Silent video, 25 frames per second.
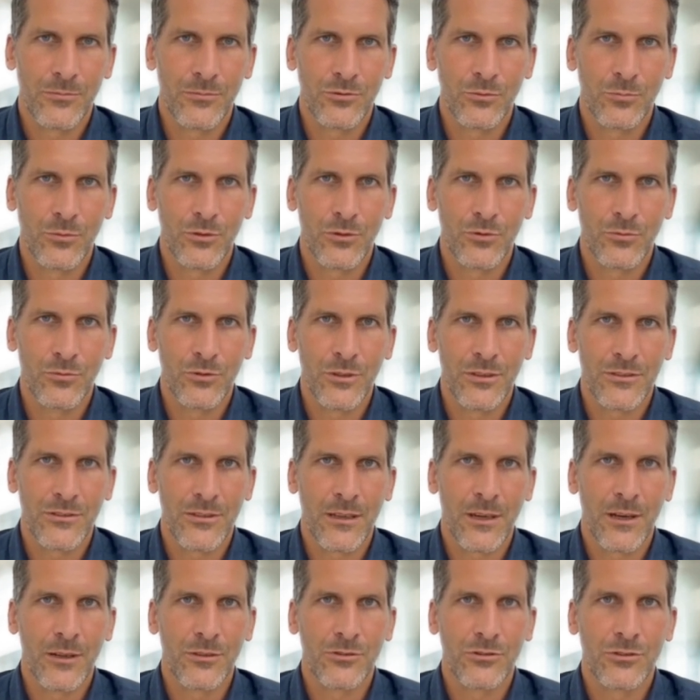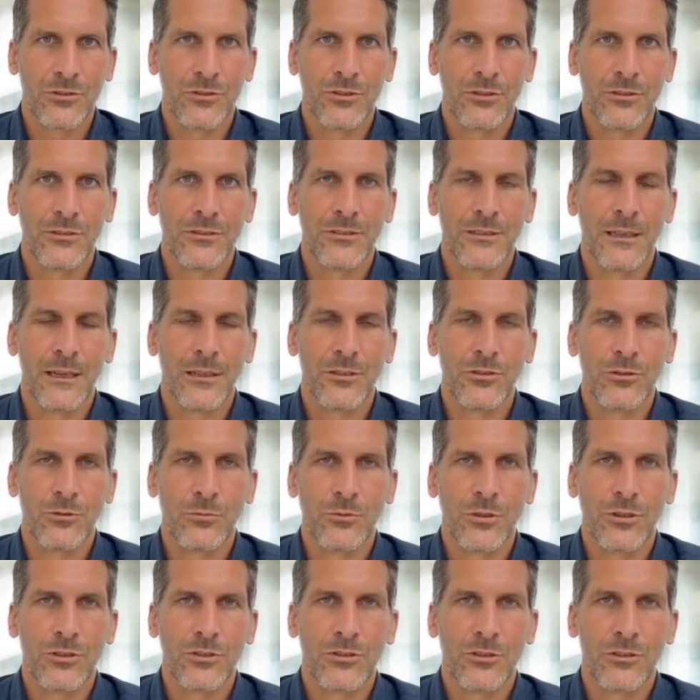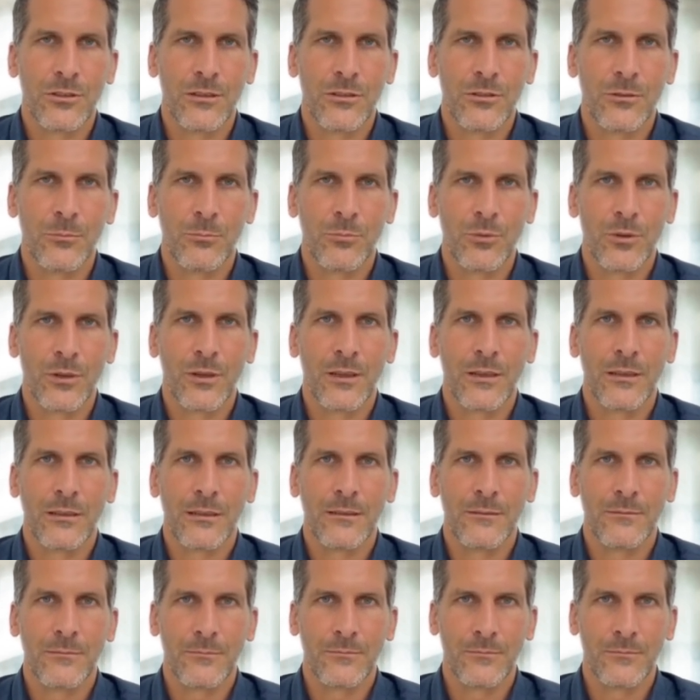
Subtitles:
to increase oxygen saturation in the blood,